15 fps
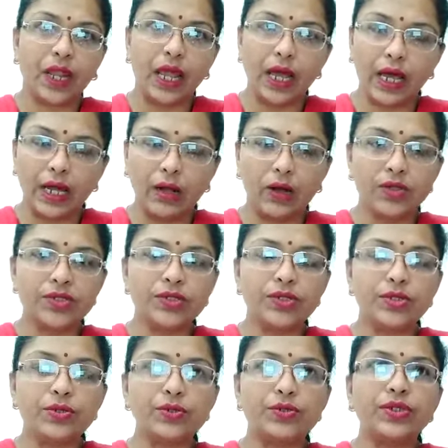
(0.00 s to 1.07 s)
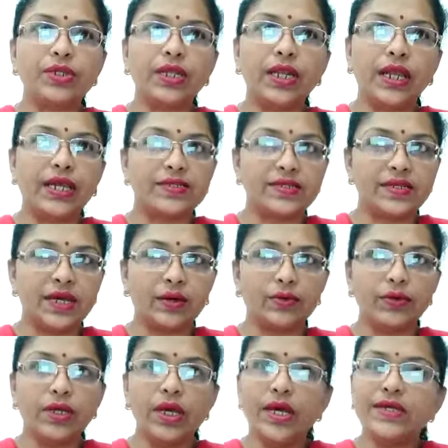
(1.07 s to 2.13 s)
Our Constitution lays
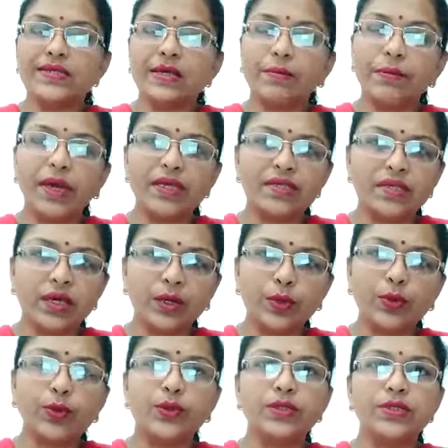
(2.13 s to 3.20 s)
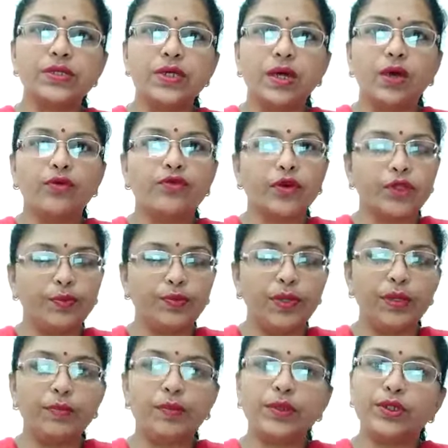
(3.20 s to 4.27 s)
down some basic rules for the
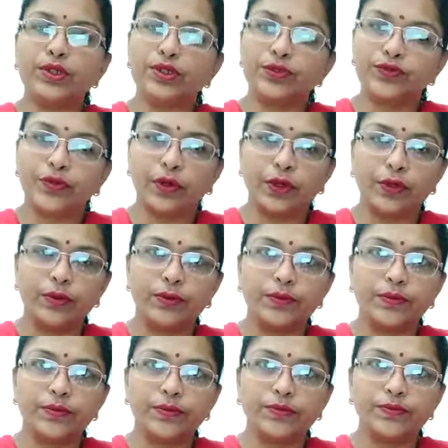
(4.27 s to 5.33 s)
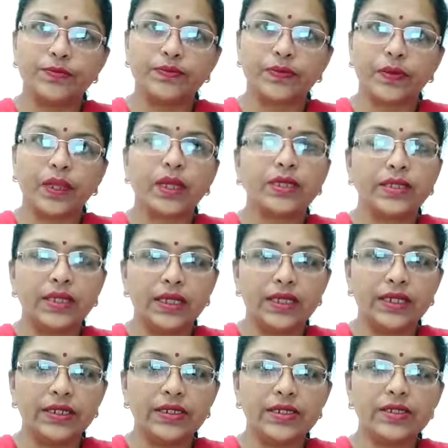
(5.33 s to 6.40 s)
people to follow. The
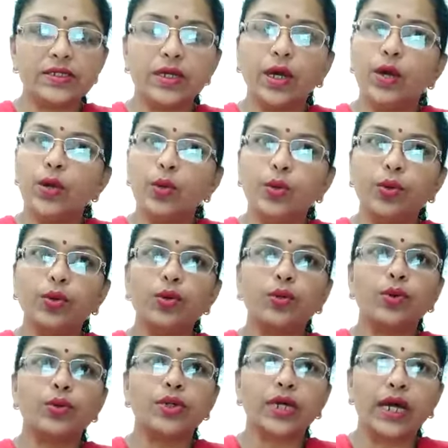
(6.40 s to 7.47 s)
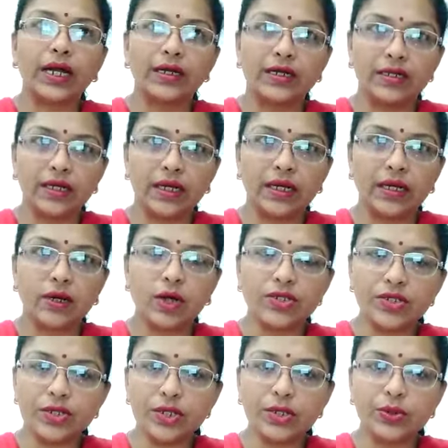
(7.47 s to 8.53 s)
leaders who wrote our
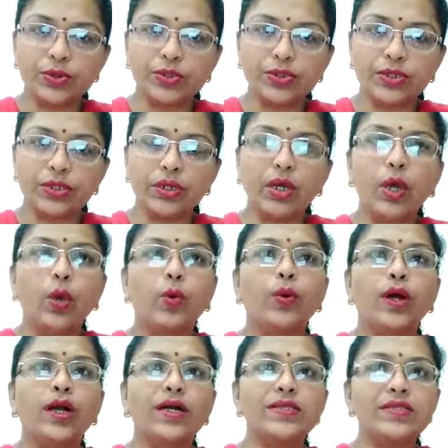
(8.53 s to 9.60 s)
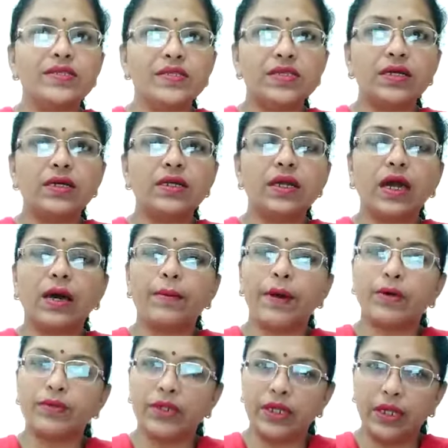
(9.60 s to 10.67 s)
Constitution were concerned
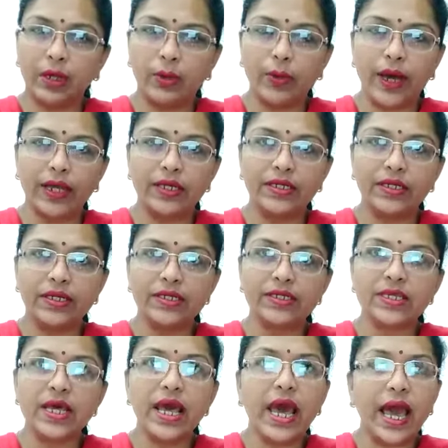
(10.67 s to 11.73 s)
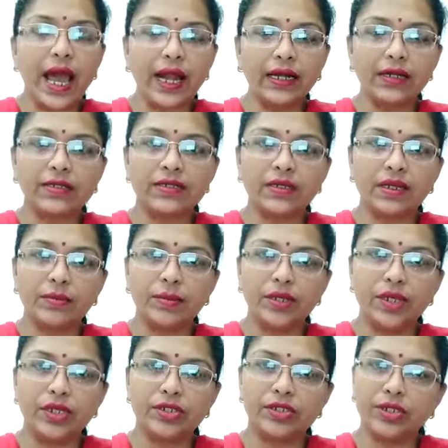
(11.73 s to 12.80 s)
about inequalities and
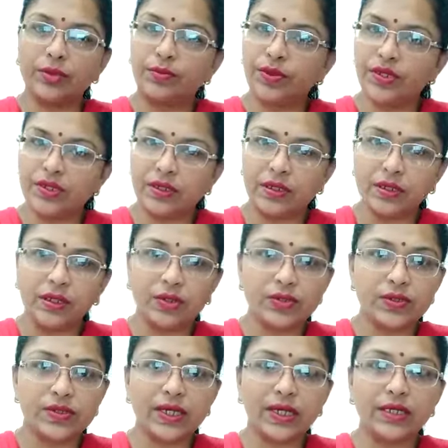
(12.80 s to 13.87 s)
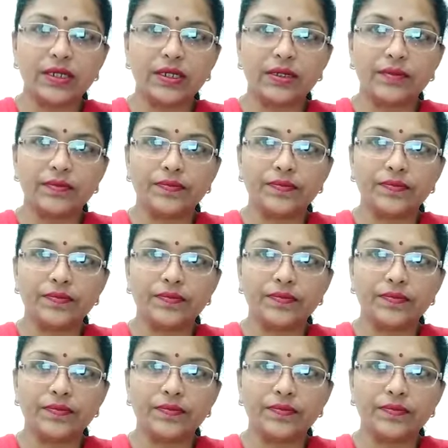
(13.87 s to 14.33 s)
discrimination present in the society.